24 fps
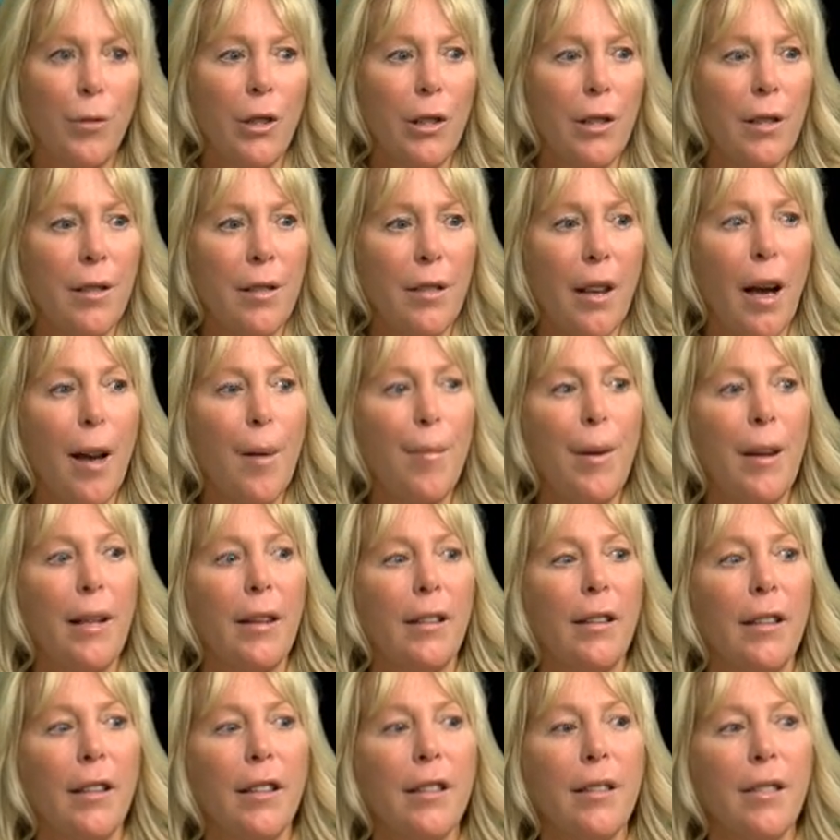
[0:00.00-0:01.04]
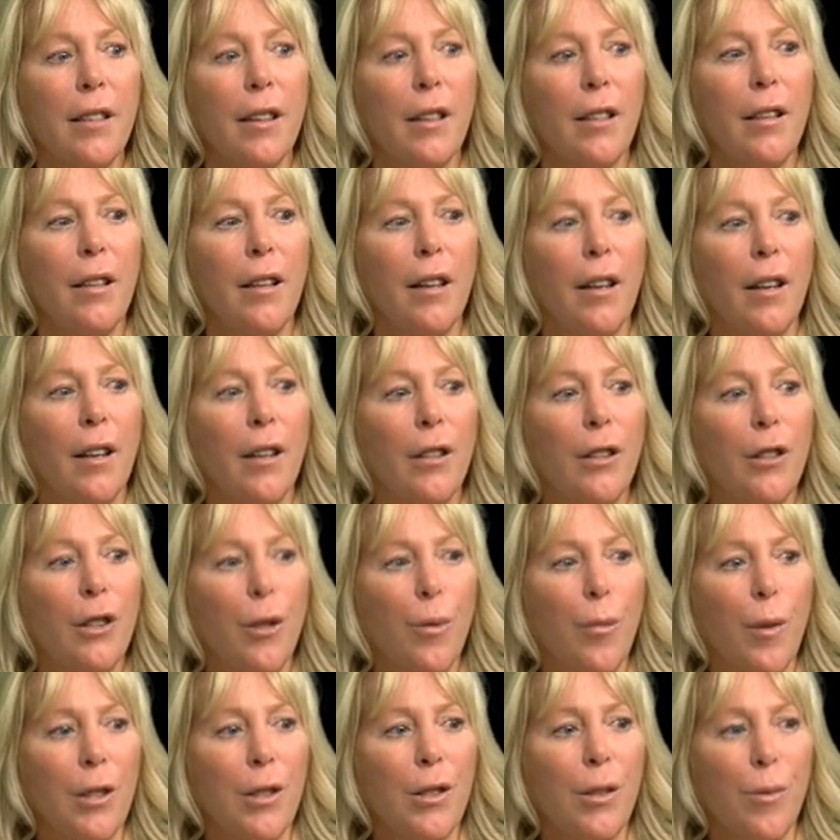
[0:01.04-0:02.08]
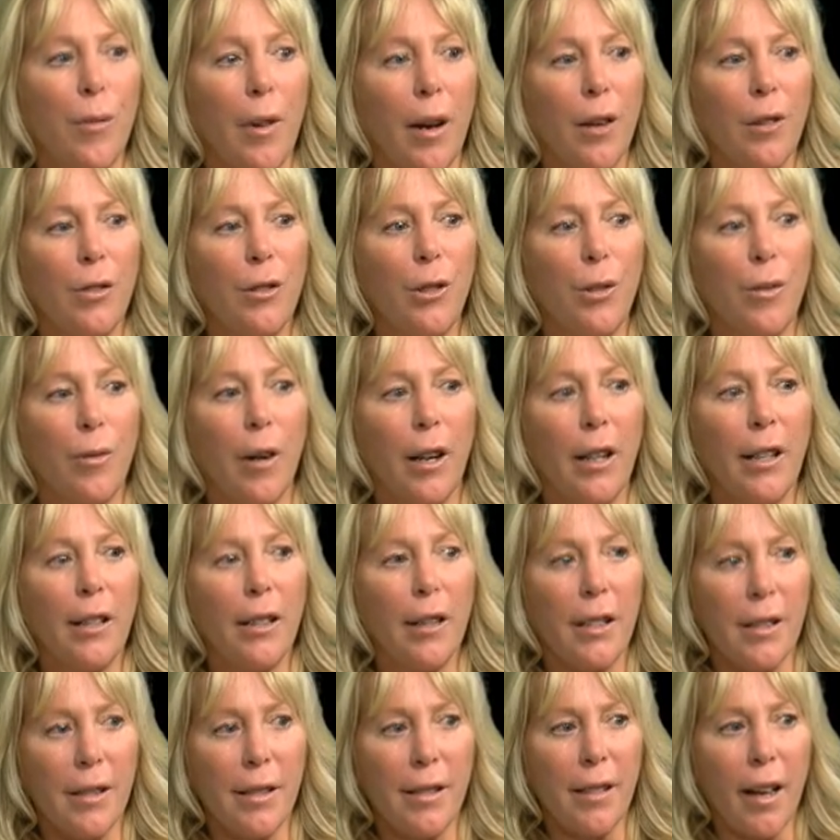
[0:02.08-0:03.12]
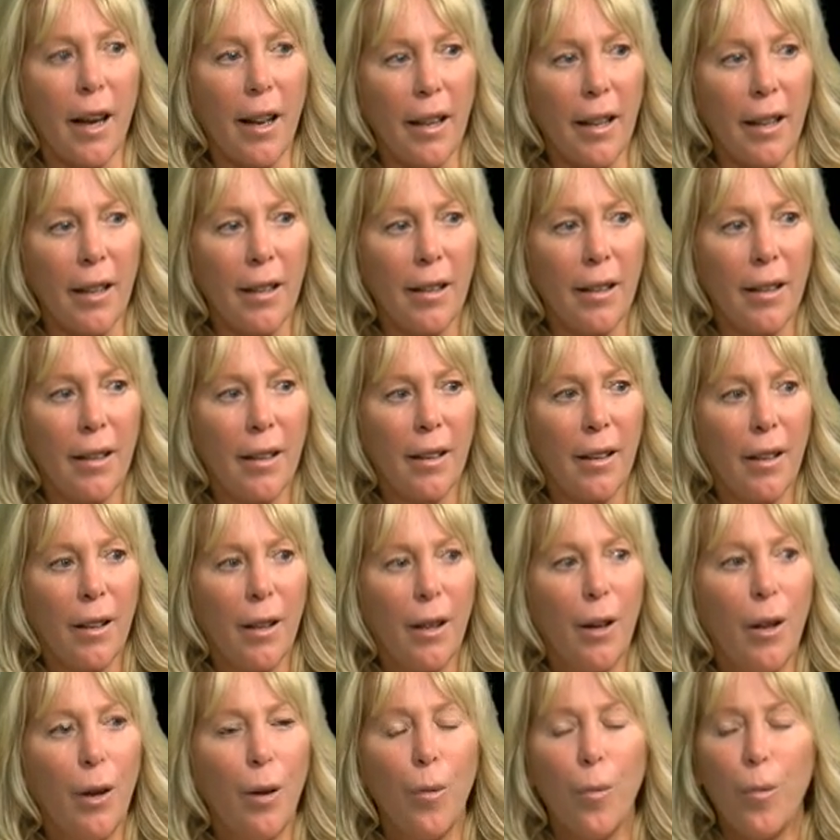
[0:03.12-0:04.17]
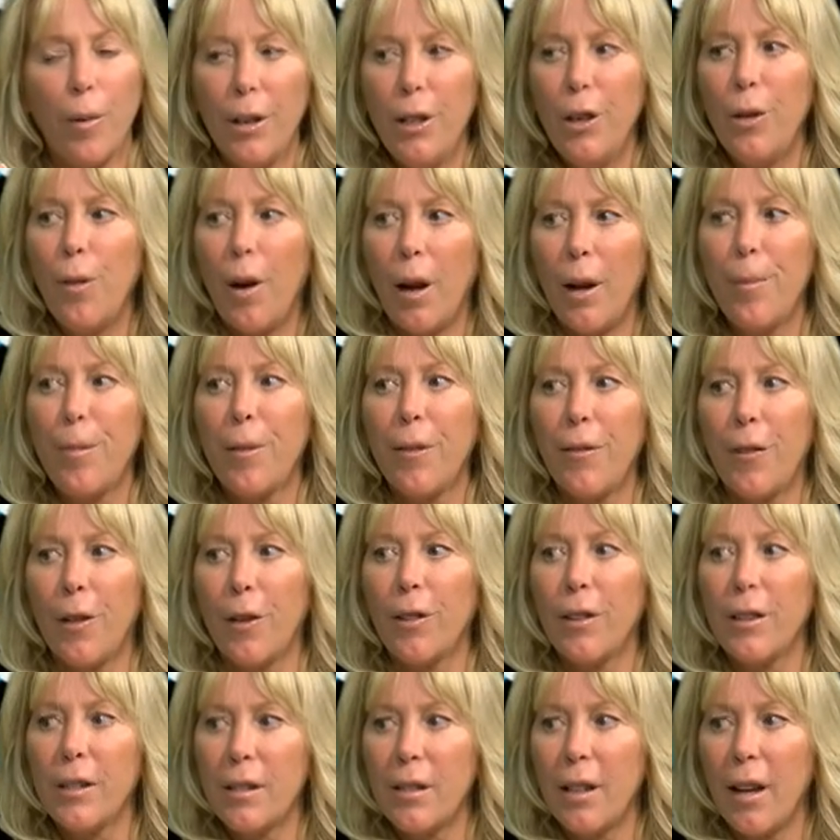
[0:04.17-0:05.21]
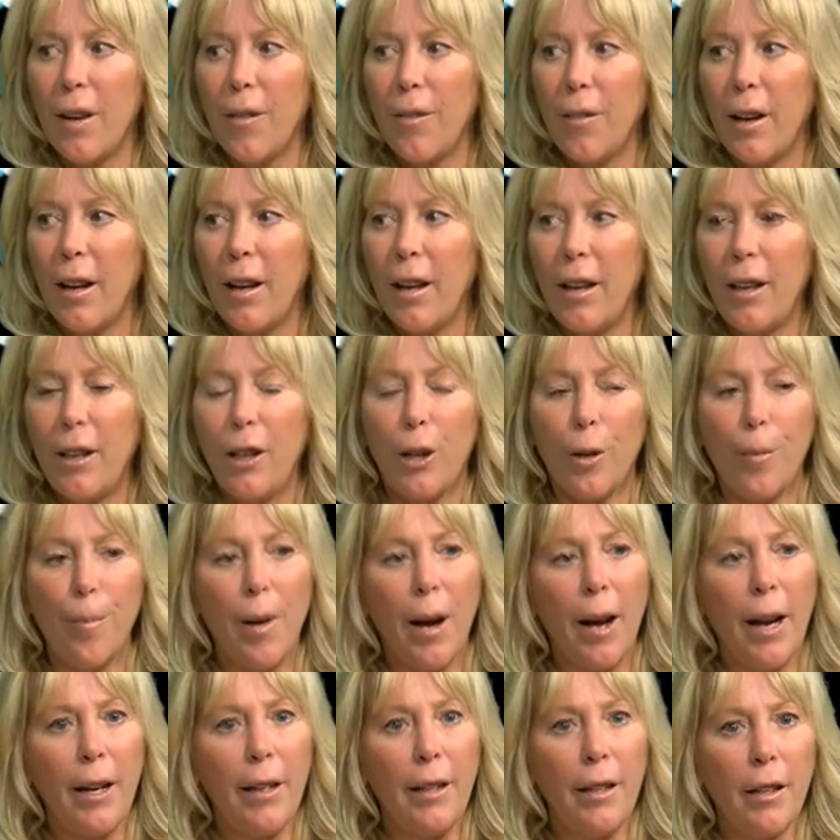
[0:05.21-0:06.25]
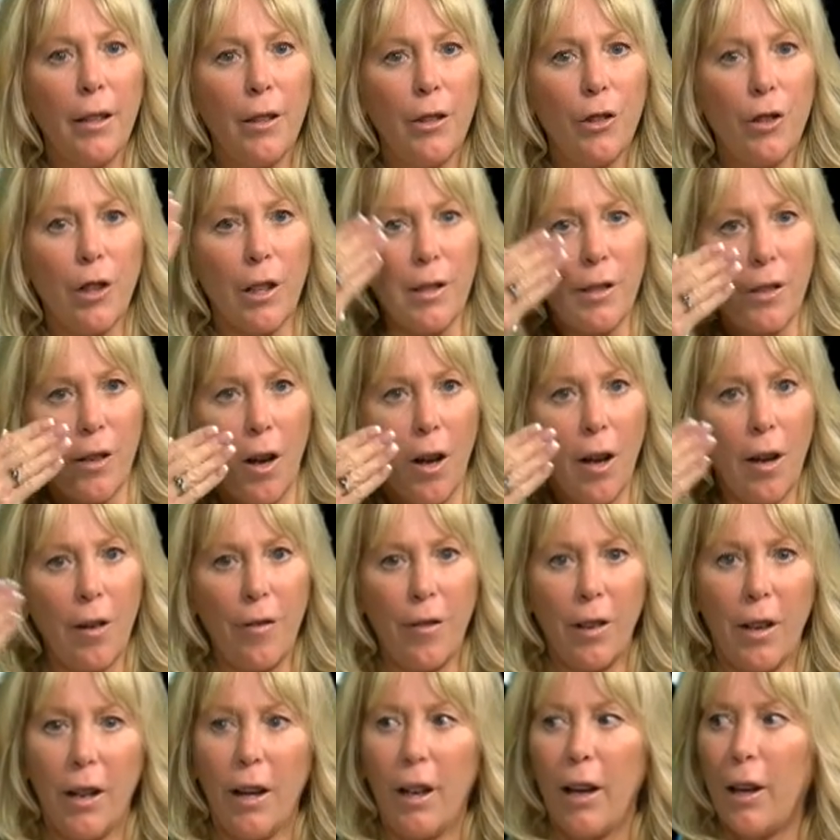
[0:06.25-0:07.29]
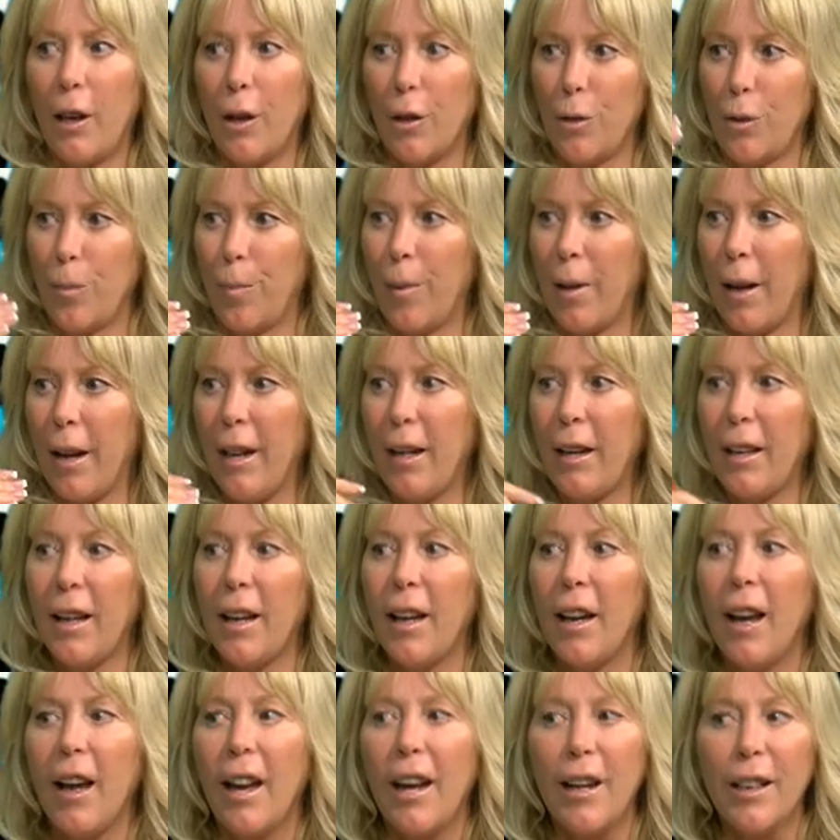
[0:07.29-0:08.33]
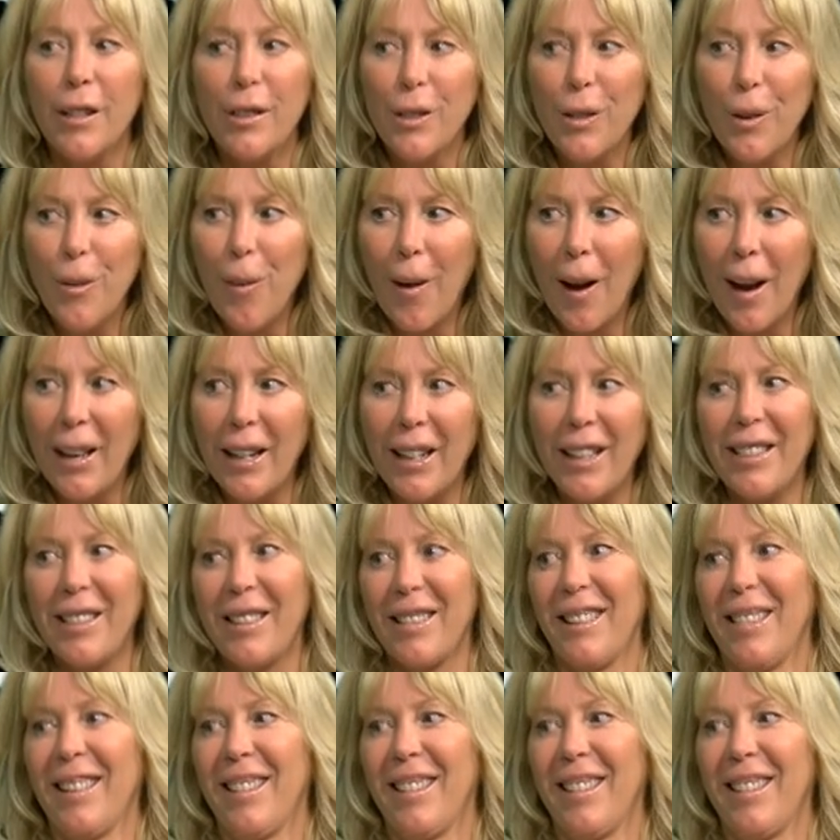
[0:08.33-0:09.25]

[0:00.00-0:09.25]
Just stop and listen to what's around you right this second. When you hyper-focus that way, your mind shuts off, it goes blank, and it's quiet.